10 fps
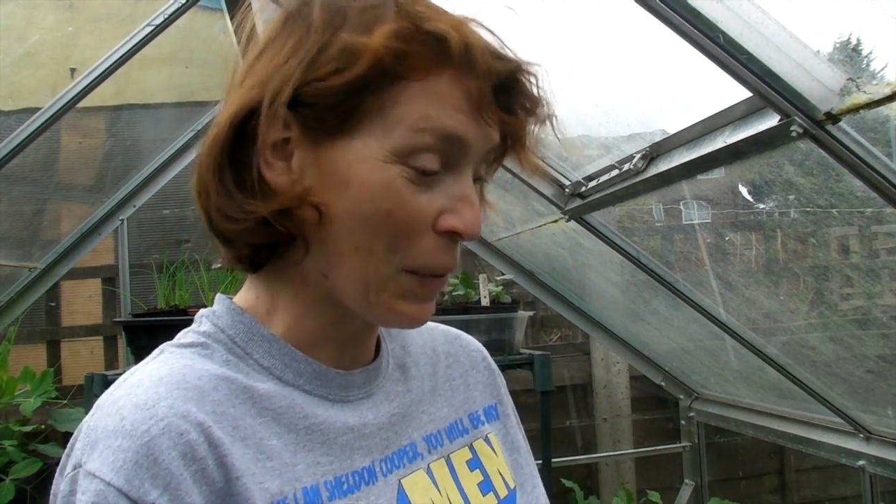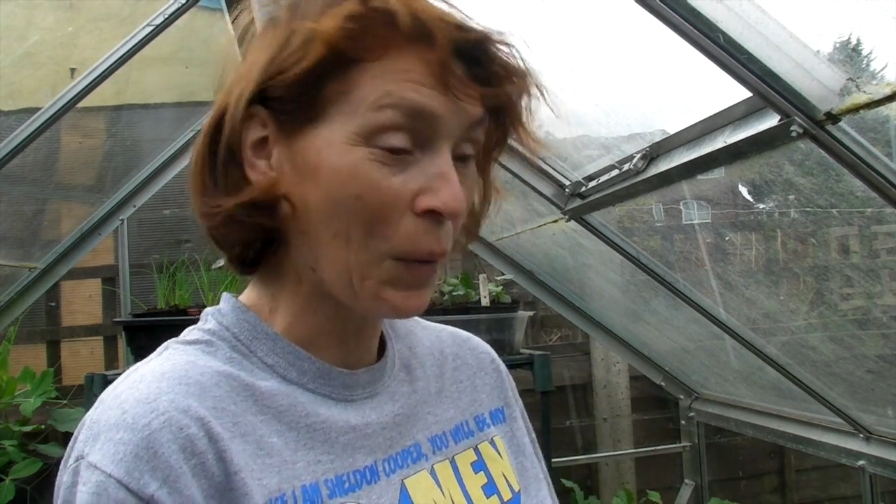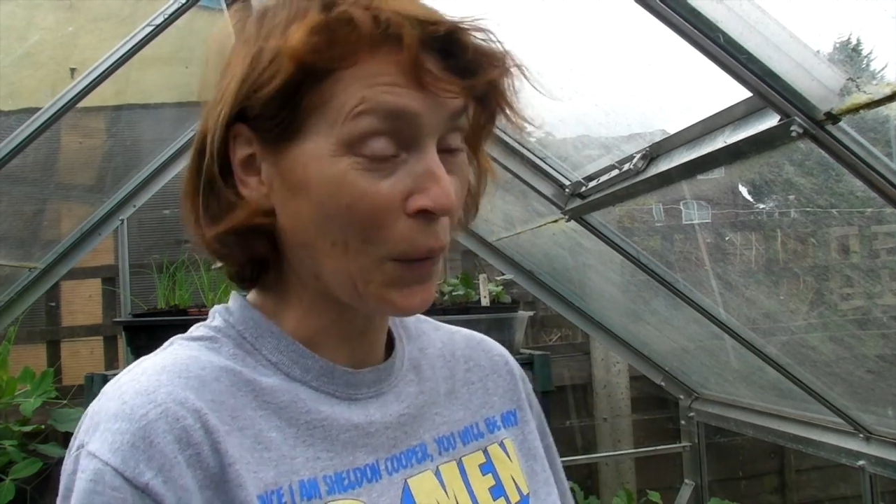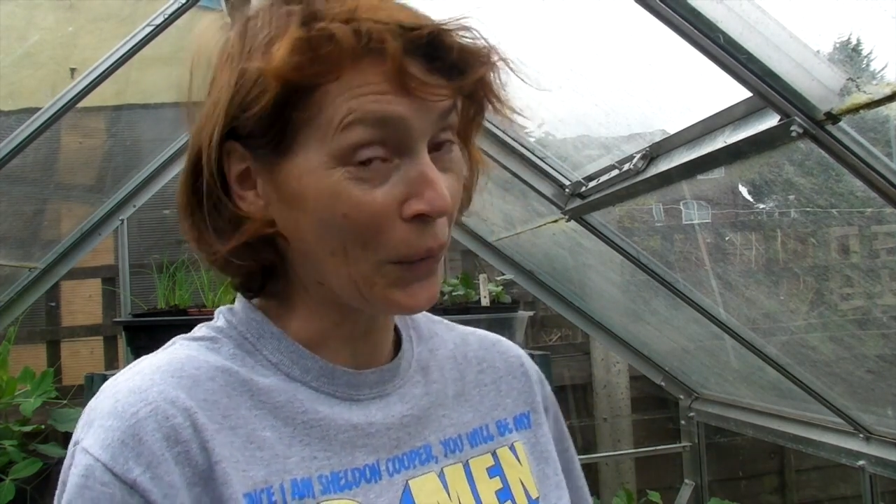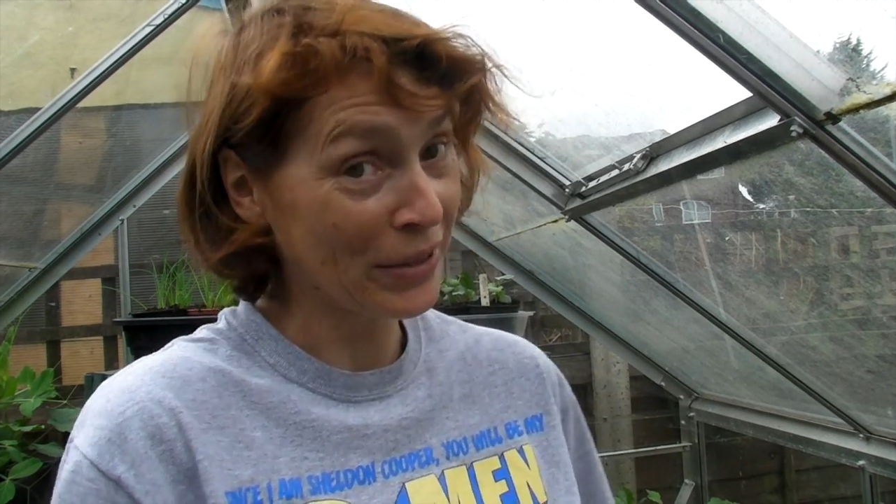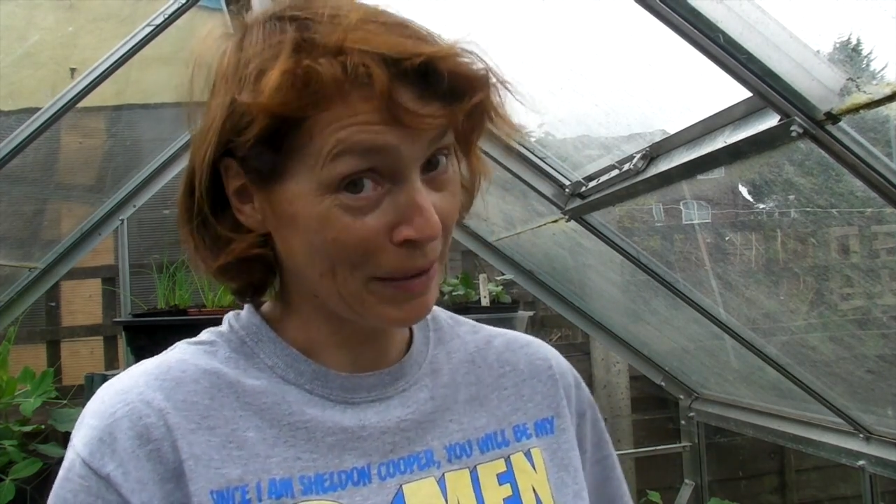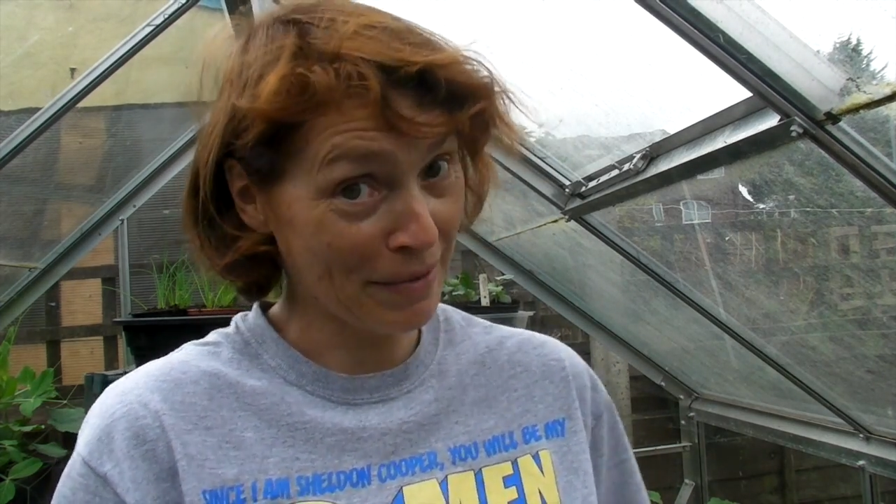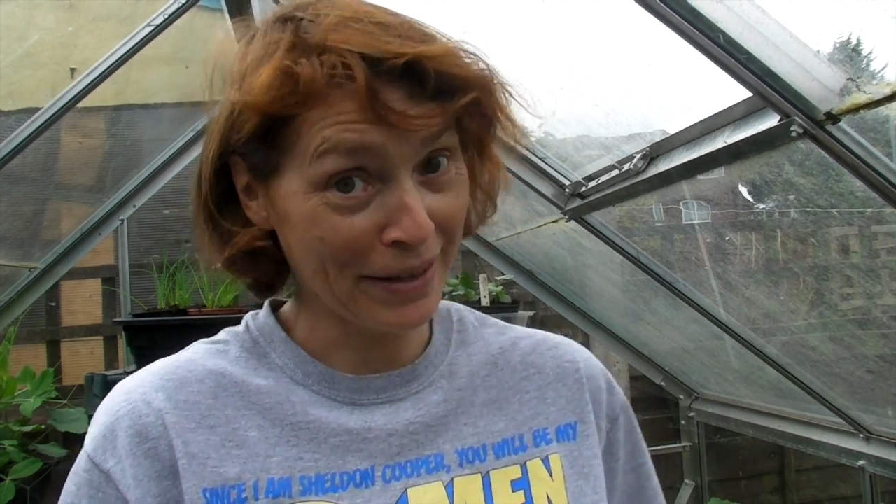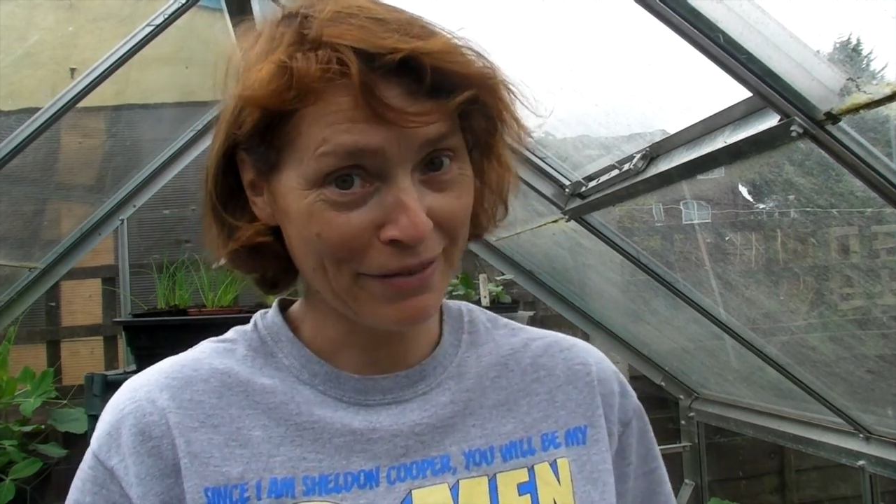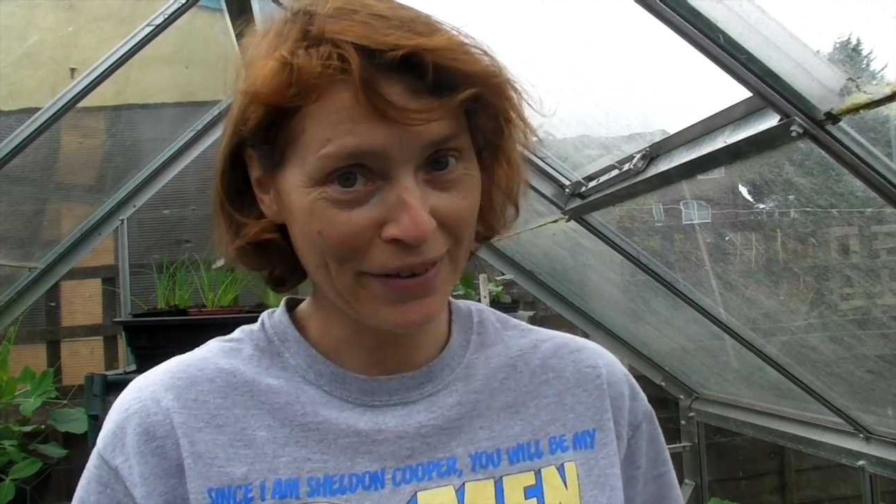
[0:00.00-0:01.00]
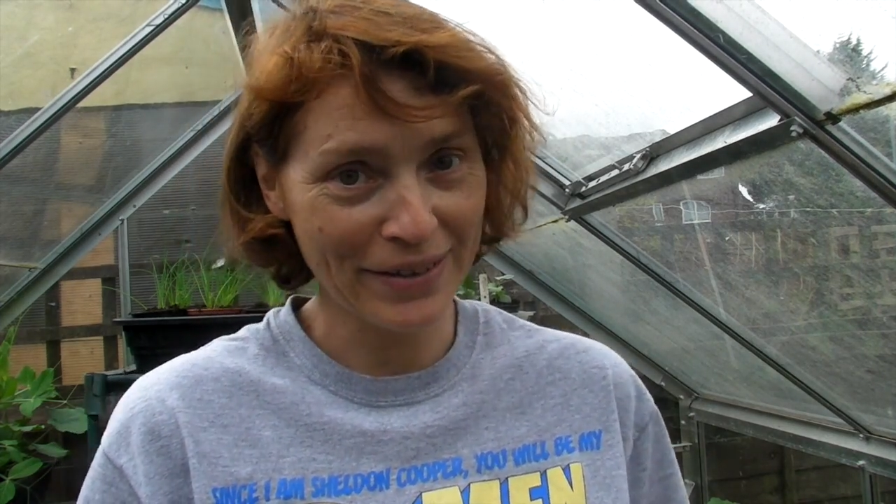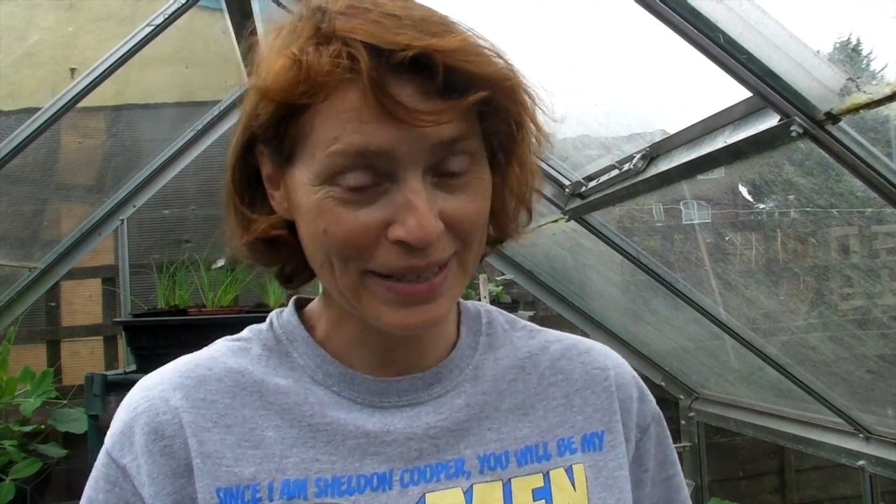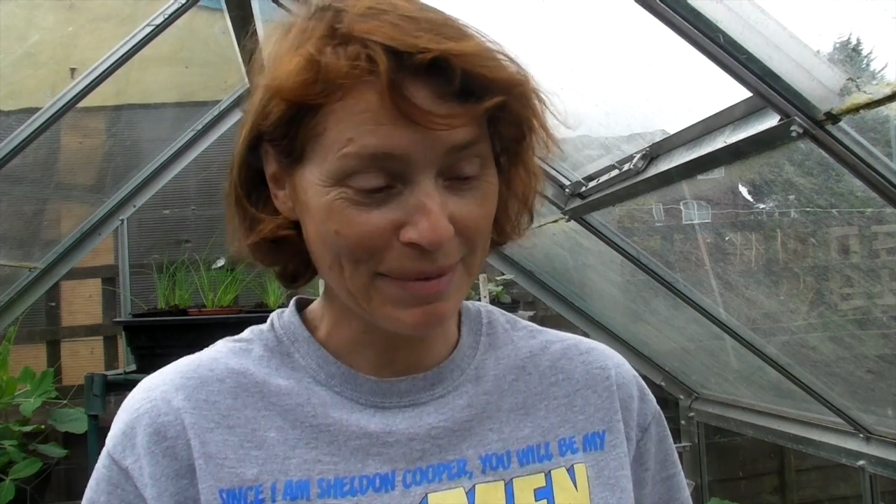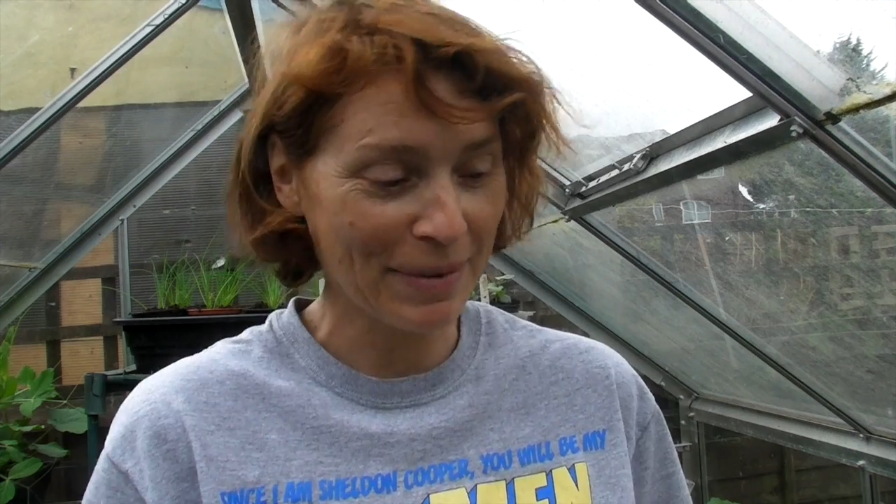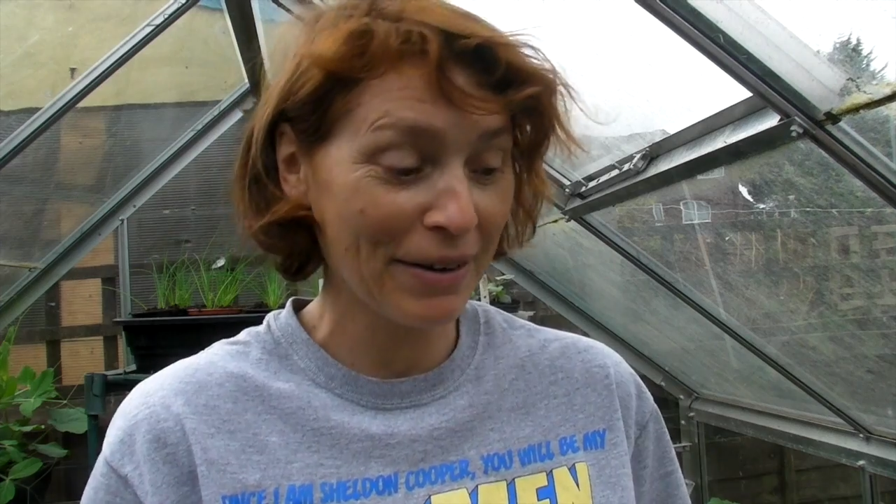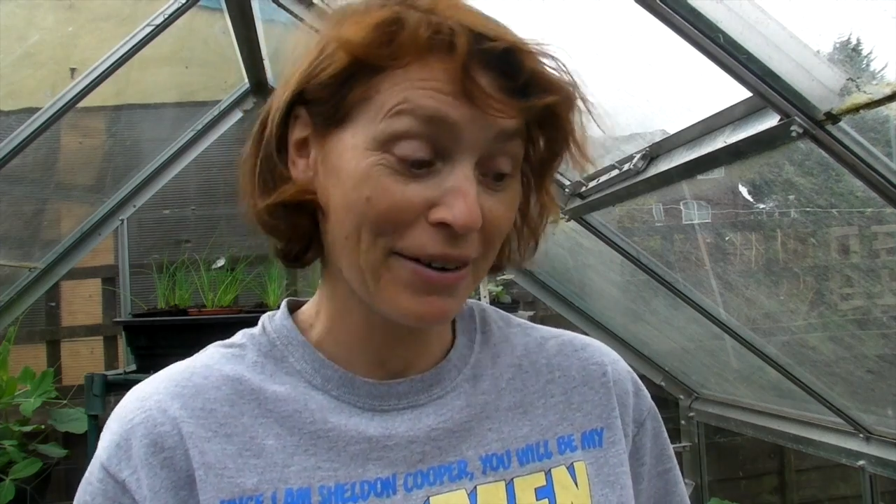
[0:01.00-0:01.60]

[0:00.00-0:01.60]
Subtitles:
or something very similar.